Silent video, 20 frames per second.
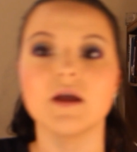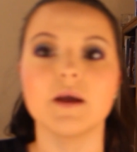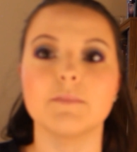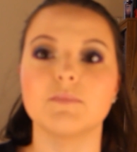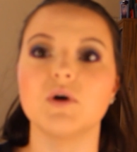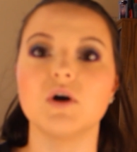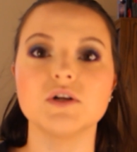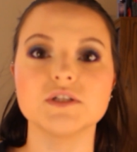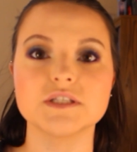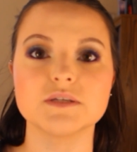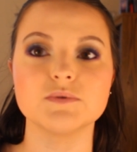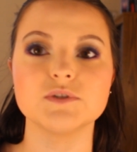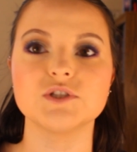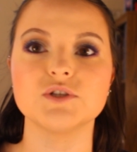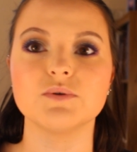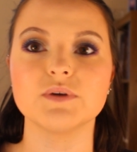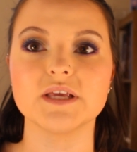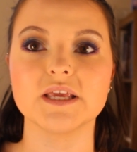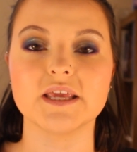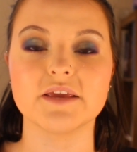but Ulta was
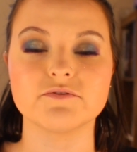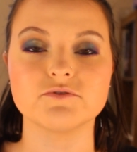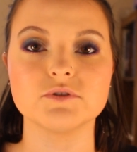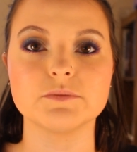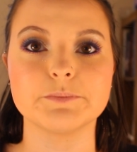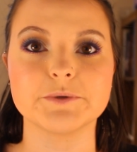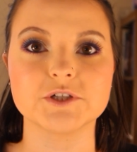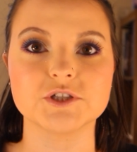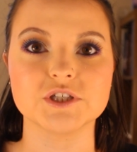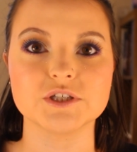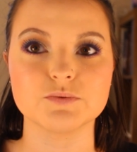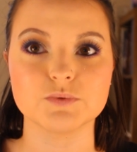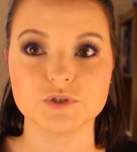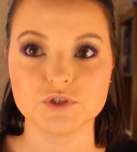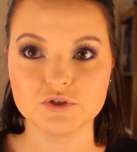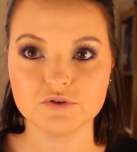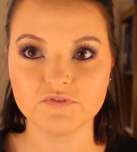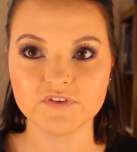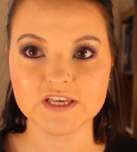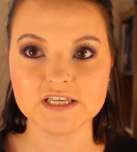doing a gift with purchase with
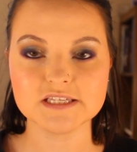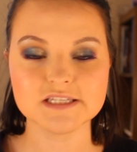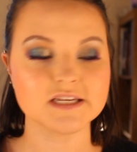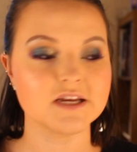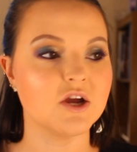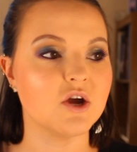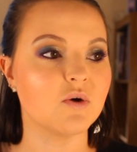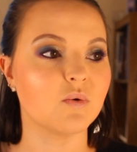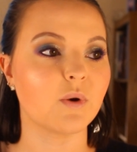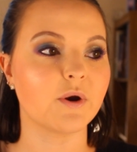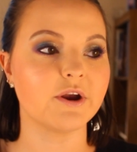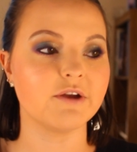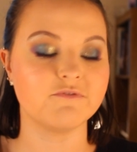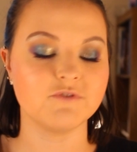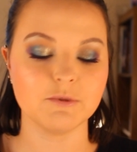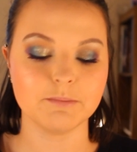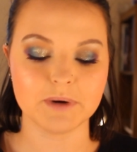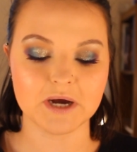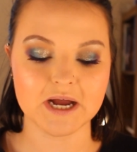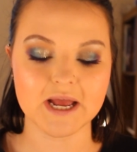Too Faced, where if
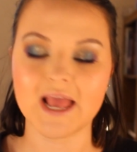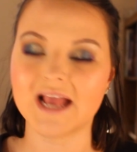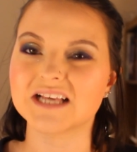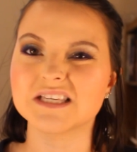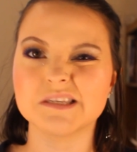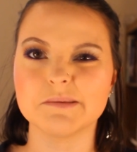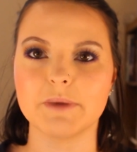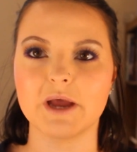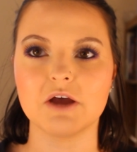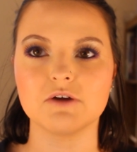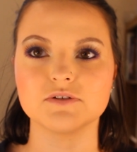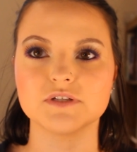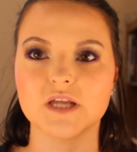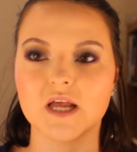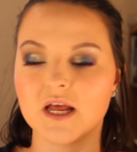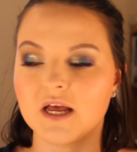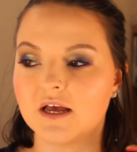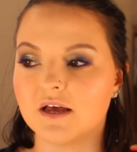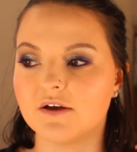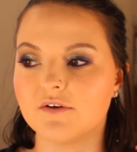you bought X amount
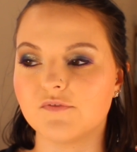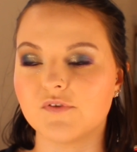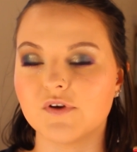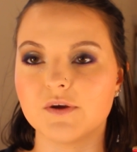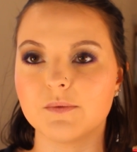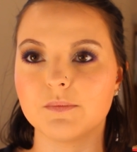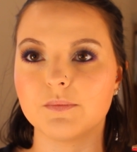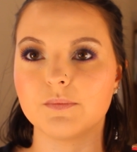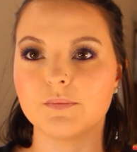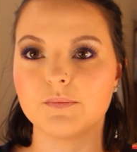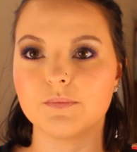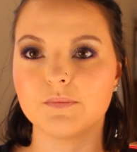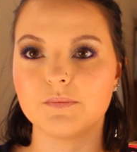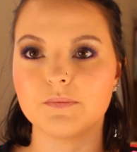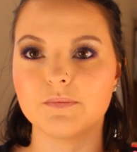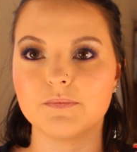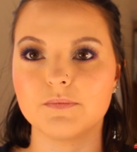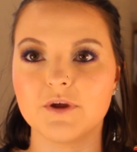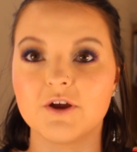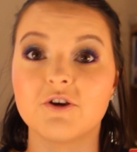of,
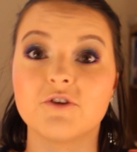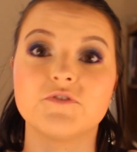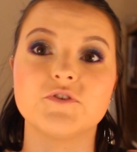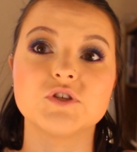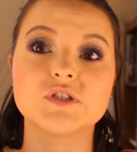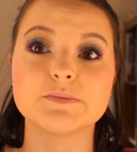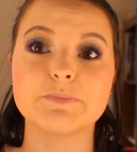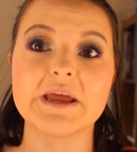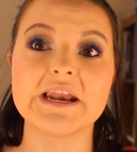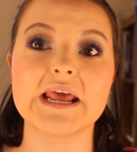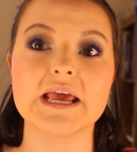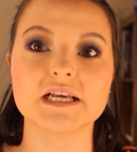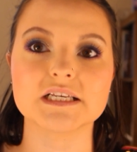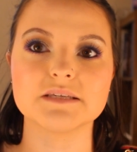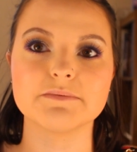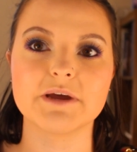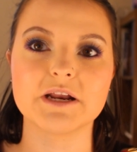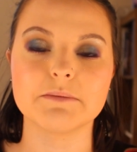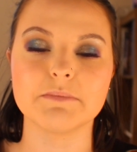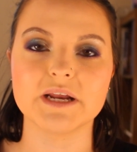or if you spent X
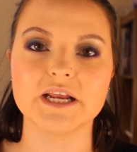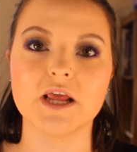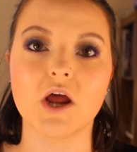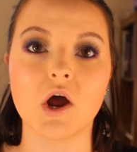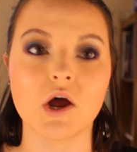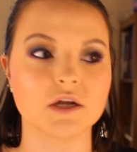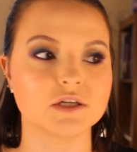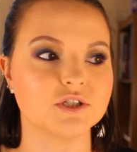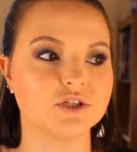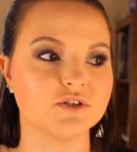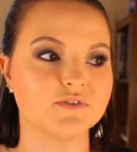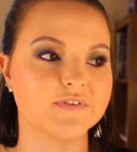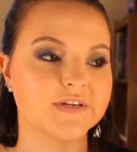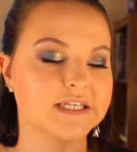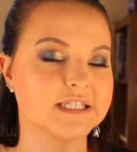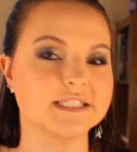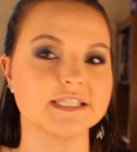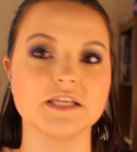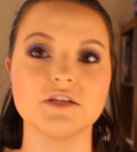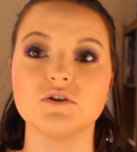amount of money on Too
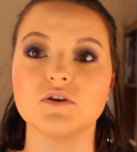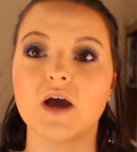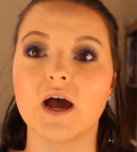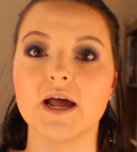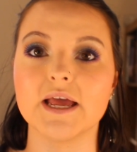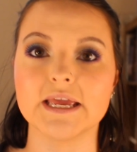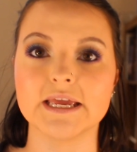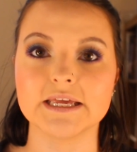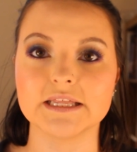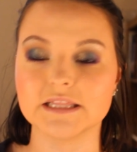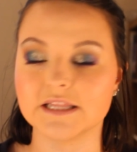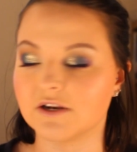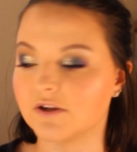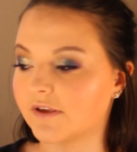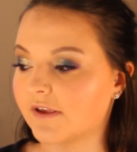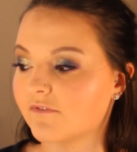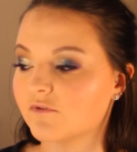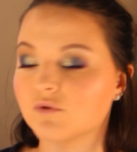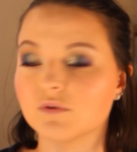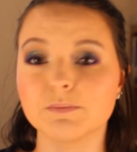Faced, then you got a little
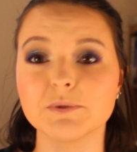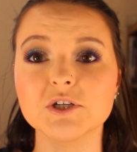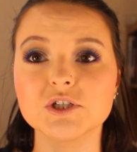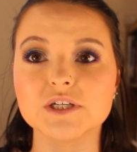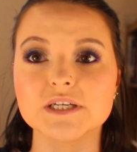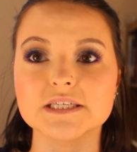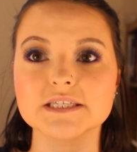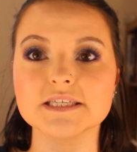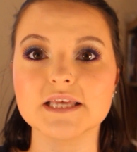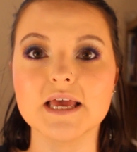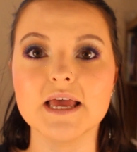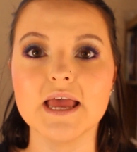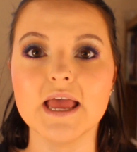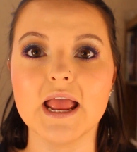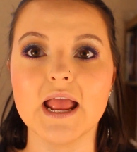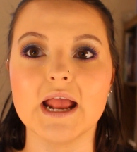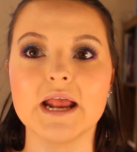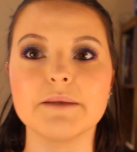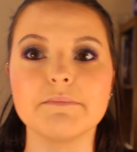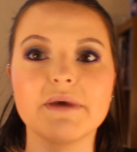gift with purchase.
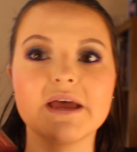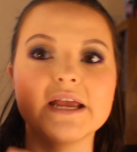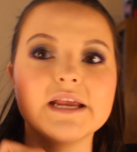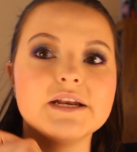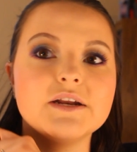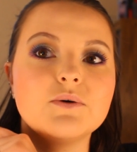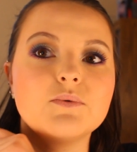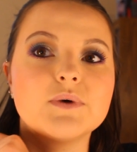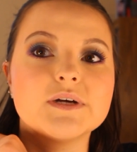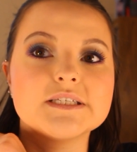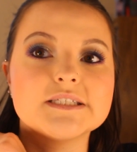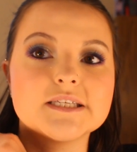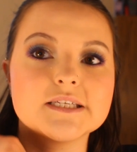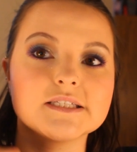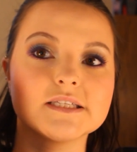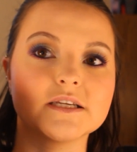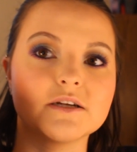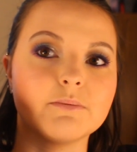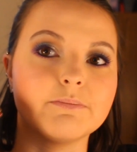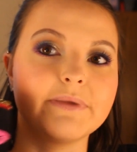And mine was this little